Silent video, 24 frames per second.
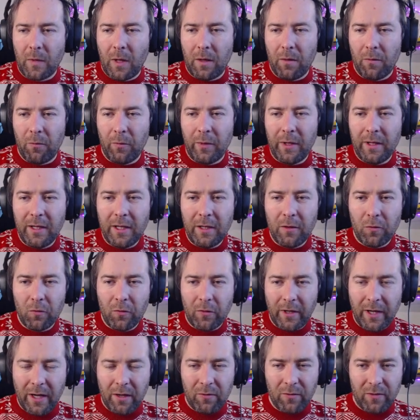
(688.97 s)
We need to
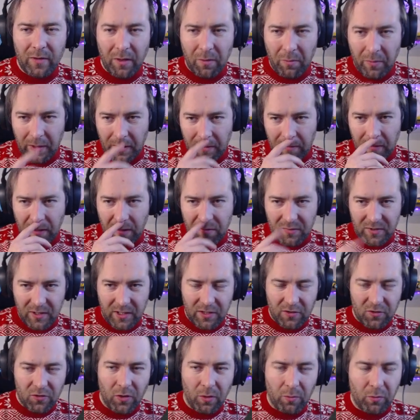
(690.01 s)
count how many times
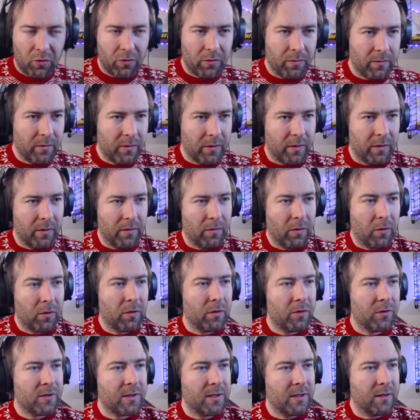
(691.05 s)
each number
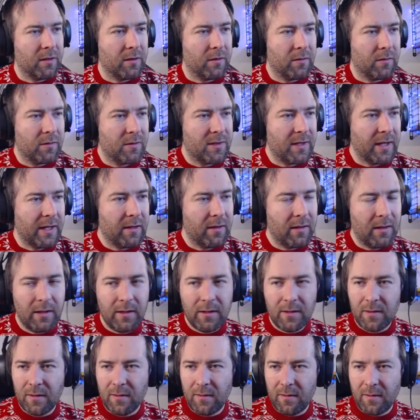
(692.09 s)
occurs in the second
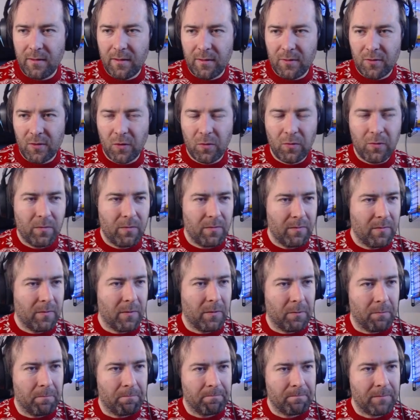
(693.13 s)
list. So
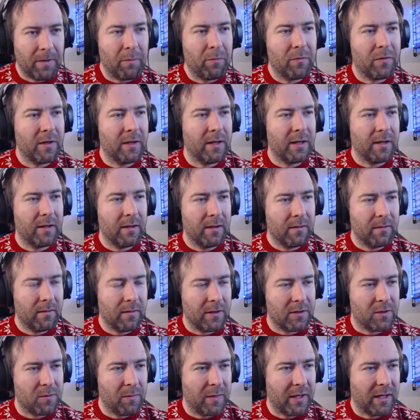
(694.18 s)
I'm thinking
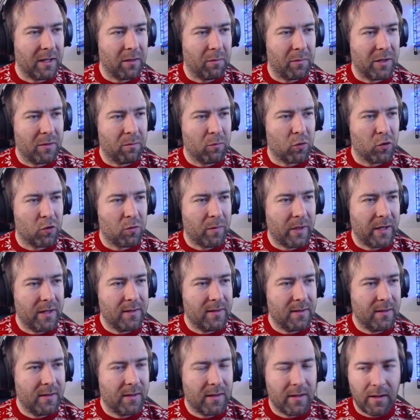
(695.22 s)
let's make it a bit more
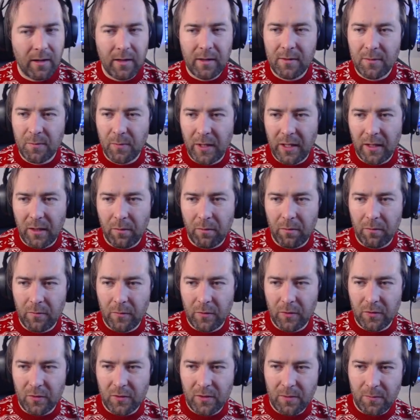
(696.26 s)
spicy and let's make
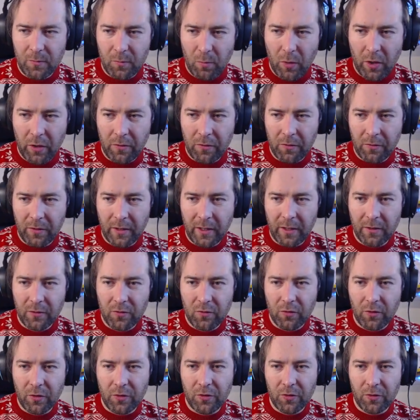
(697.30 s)
a smarter data
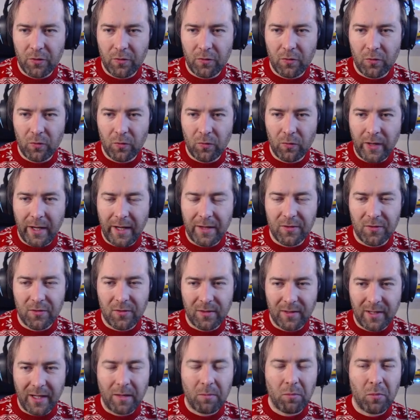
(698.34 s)
structure to answer
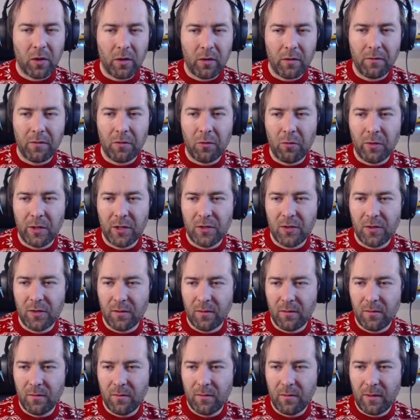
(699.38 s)
that part of the question.
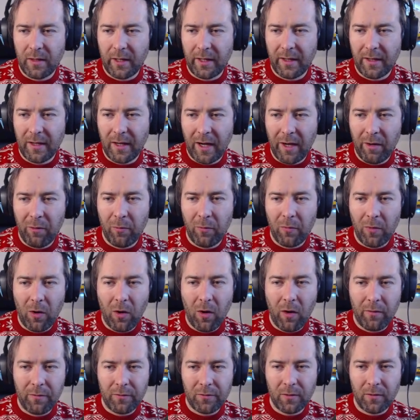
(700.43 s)
Like how
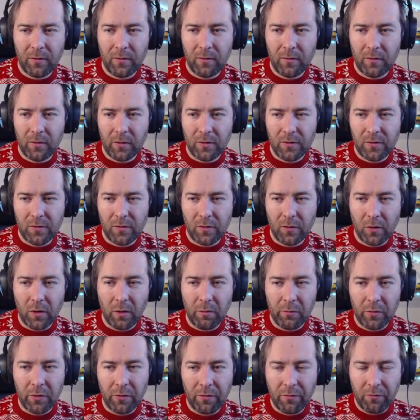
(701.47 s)
often does the
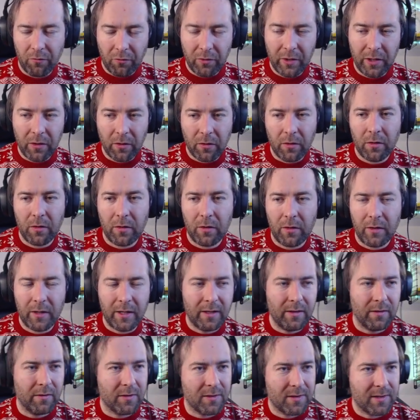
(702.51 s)
number 3 occur
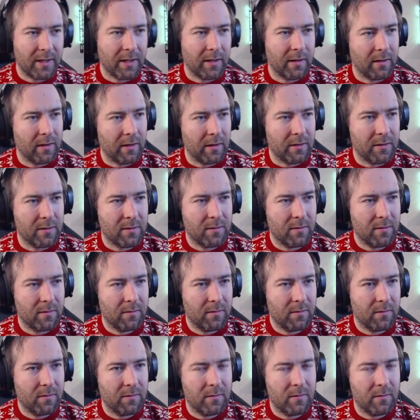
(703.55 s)
in the second list?